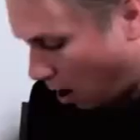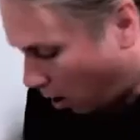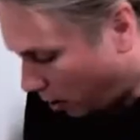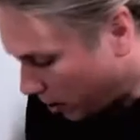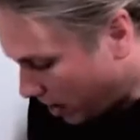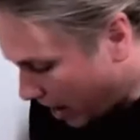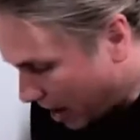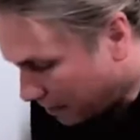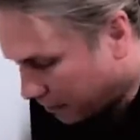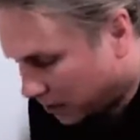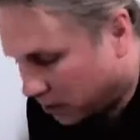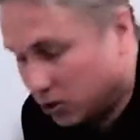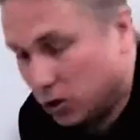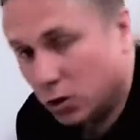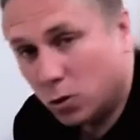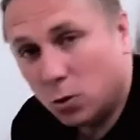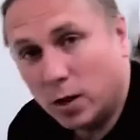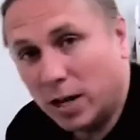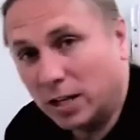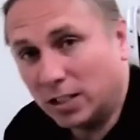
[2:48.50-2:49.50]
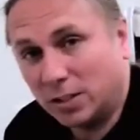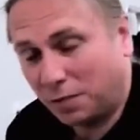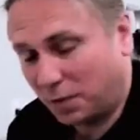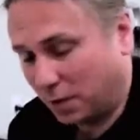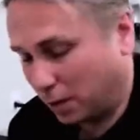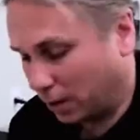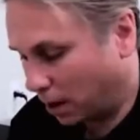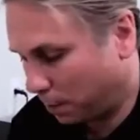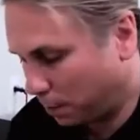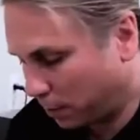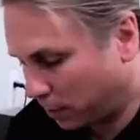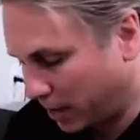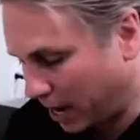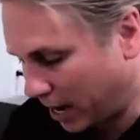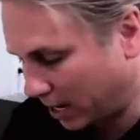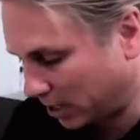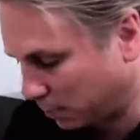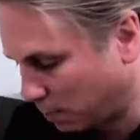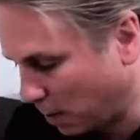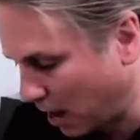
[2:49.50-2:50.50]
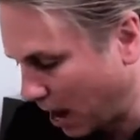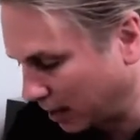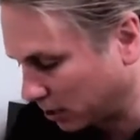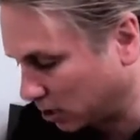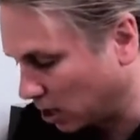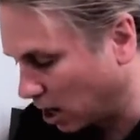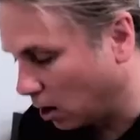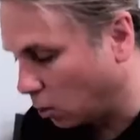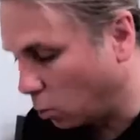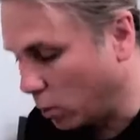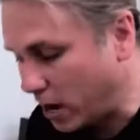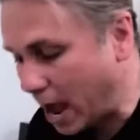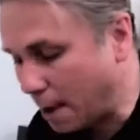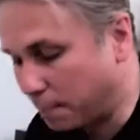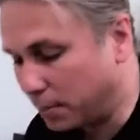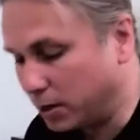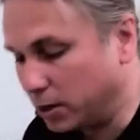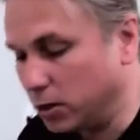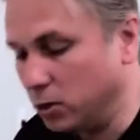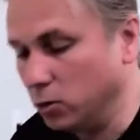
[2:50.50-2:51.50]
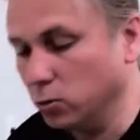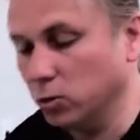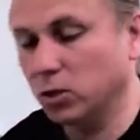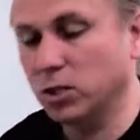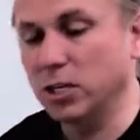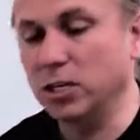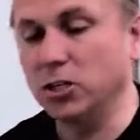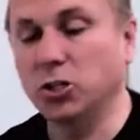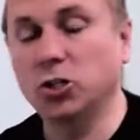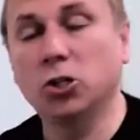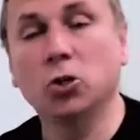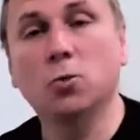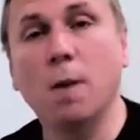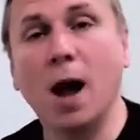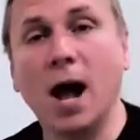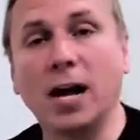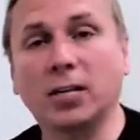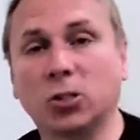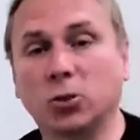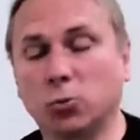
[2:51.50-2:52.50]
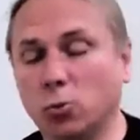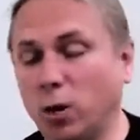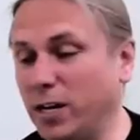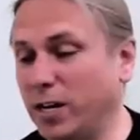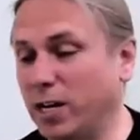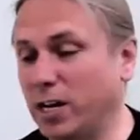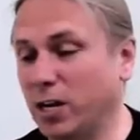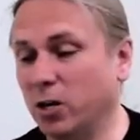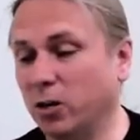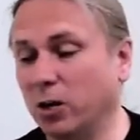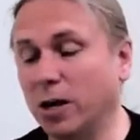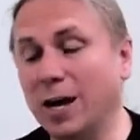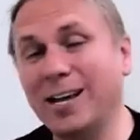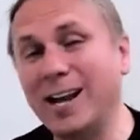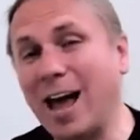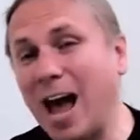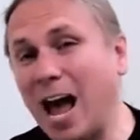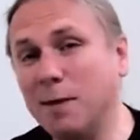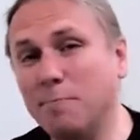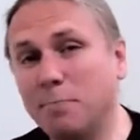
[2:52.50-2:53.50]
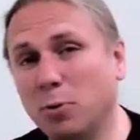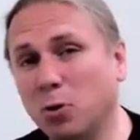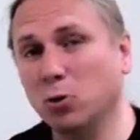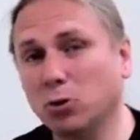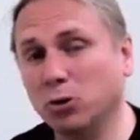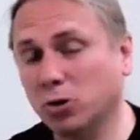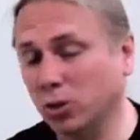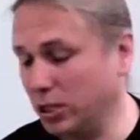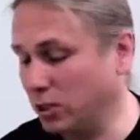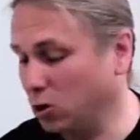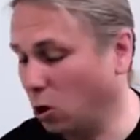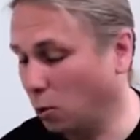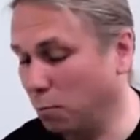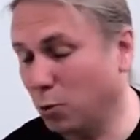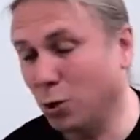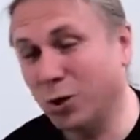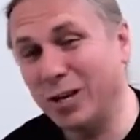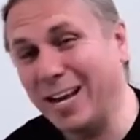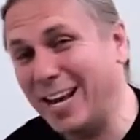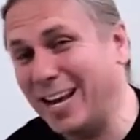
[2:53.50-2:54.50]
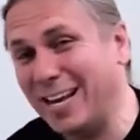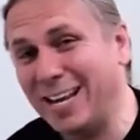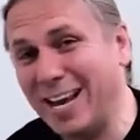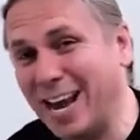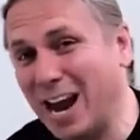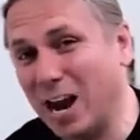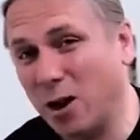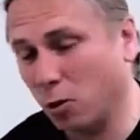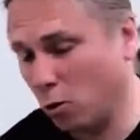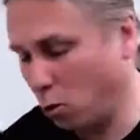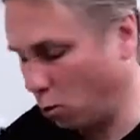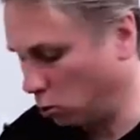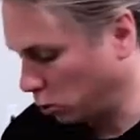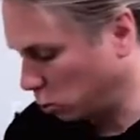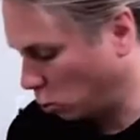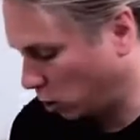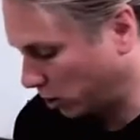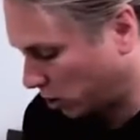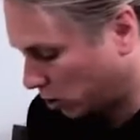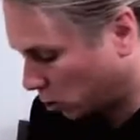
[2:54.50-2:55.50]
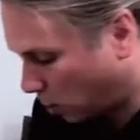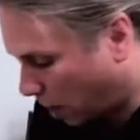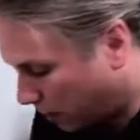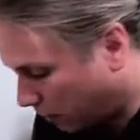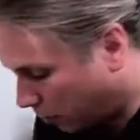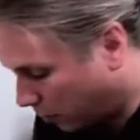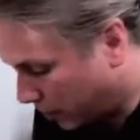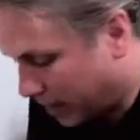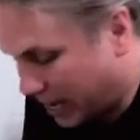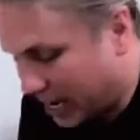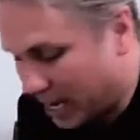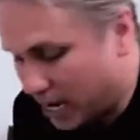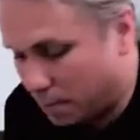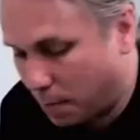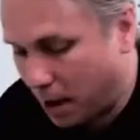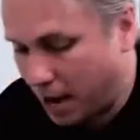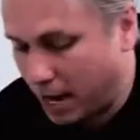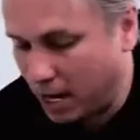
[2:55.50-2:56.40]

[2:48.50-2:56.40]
All you have to do is fill up a nest box. We happen to use these shoe boxes right here, and I personally don't put any air holes whatsoever in any of my